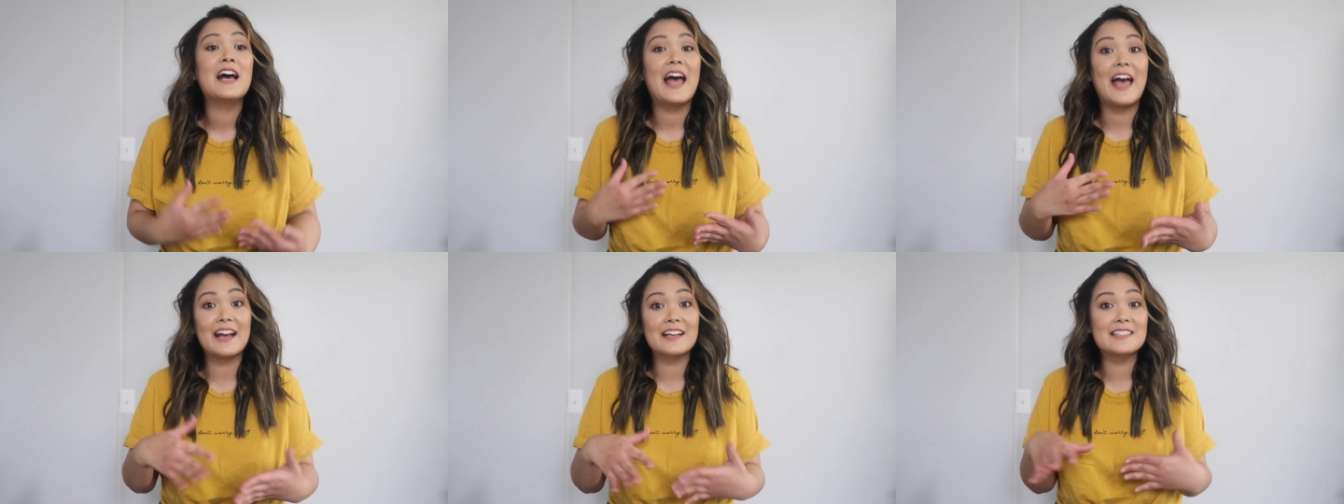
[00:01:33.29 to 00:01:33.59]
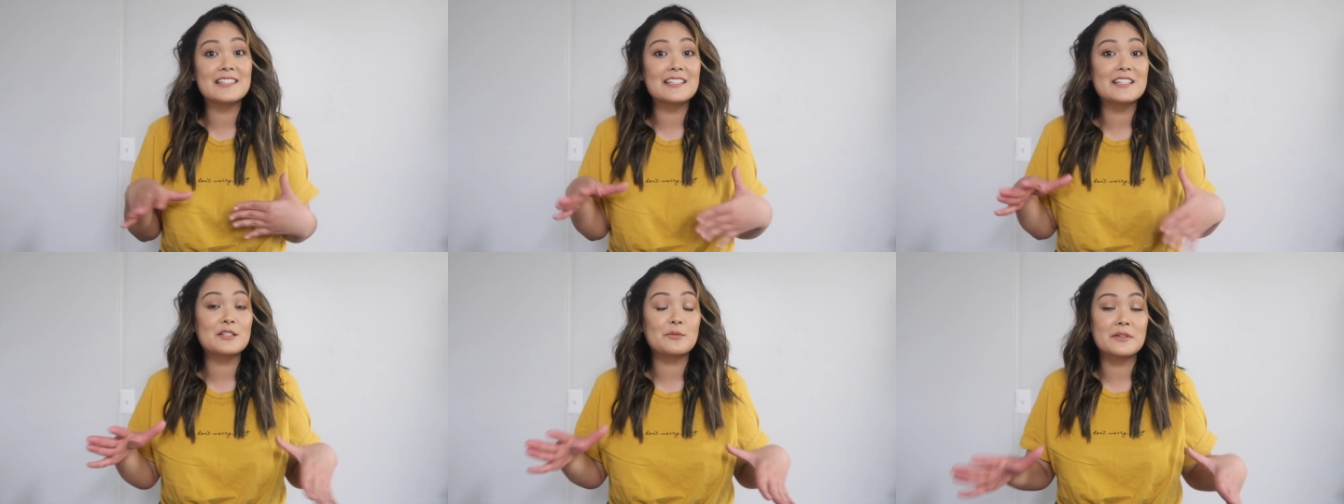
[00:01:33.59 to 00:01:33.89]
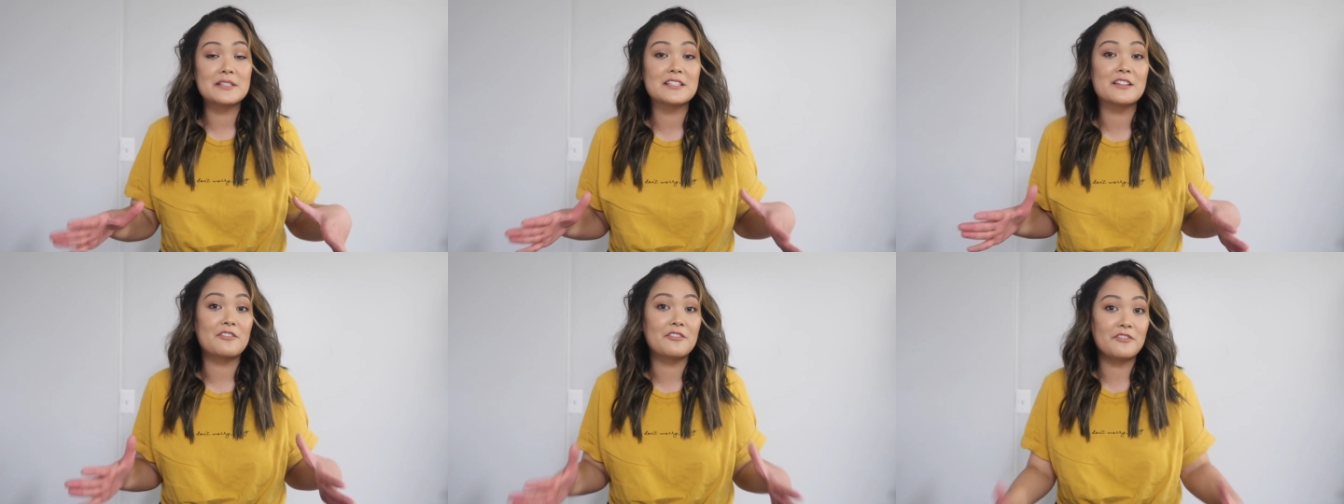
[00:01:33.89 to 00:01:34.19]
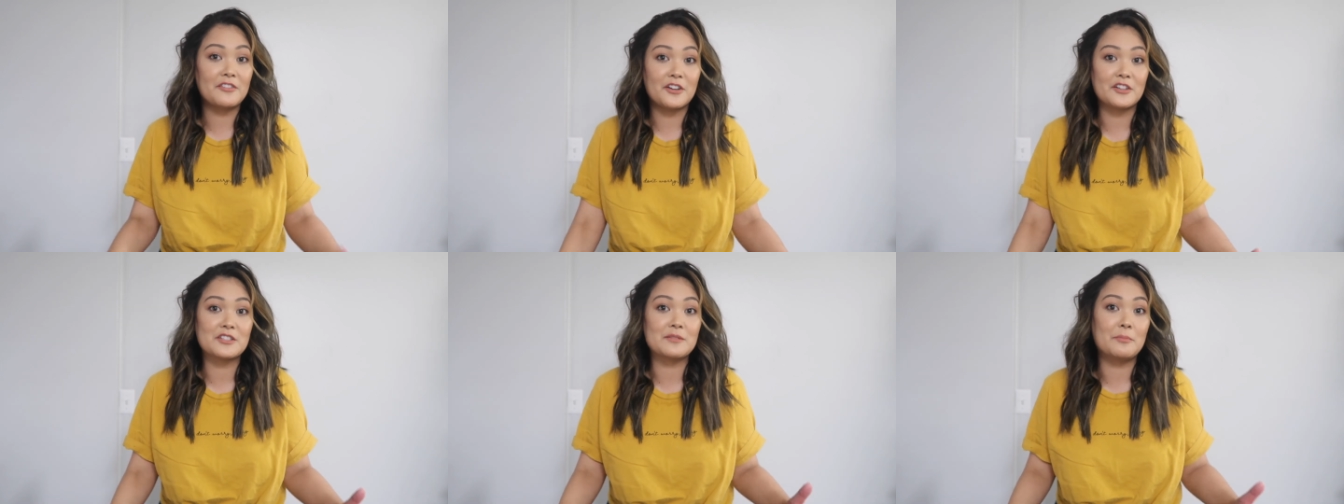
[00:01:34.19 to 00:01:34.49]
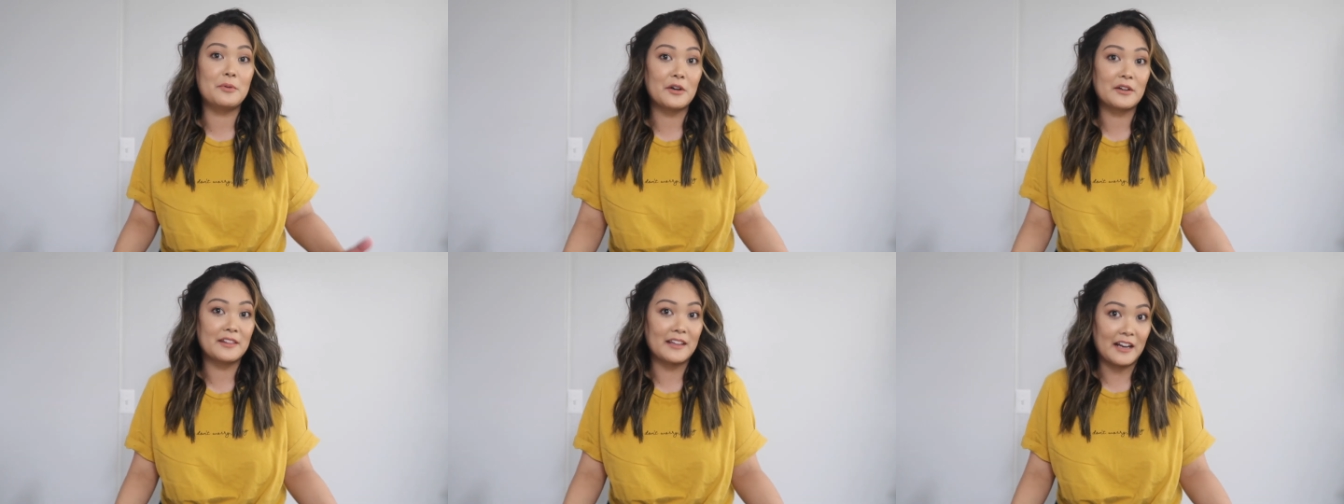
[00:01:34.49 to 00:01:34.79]
Exodus was the
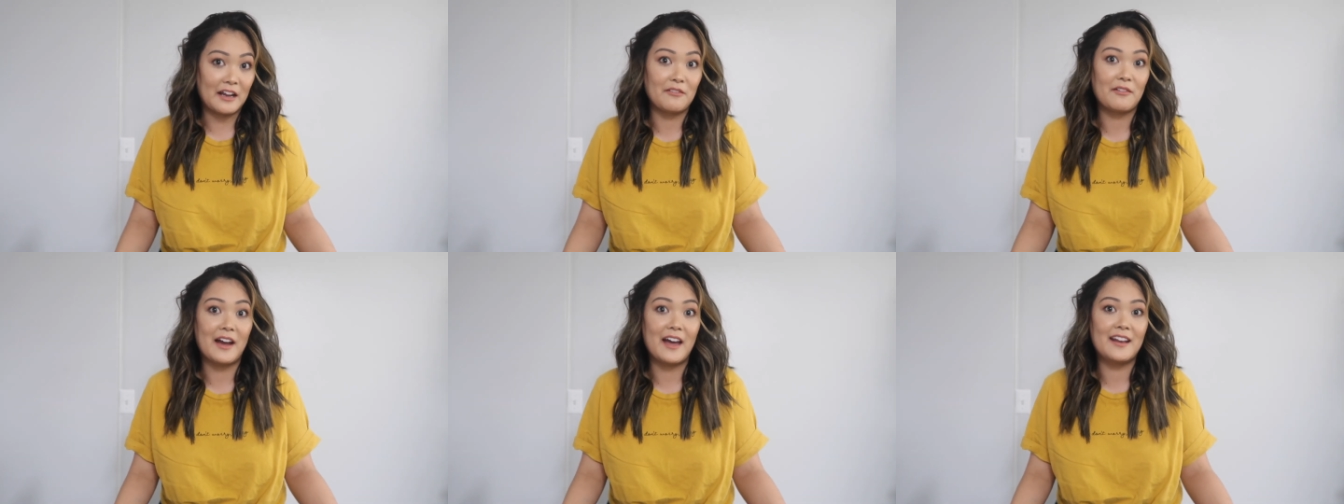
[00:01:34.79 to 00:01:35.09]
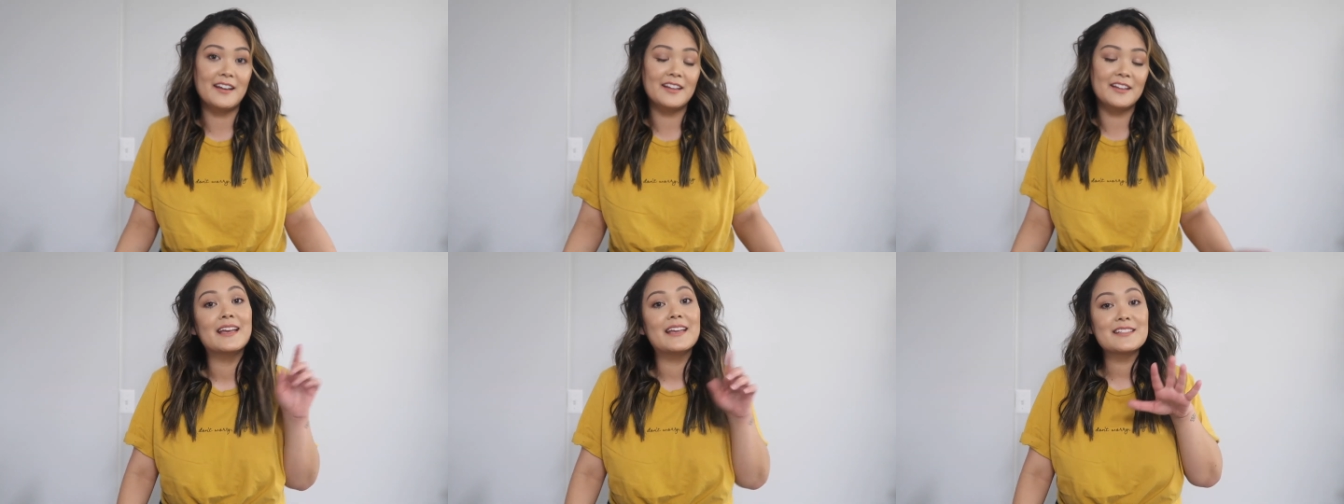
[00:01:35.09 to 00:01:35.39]
first book that I read.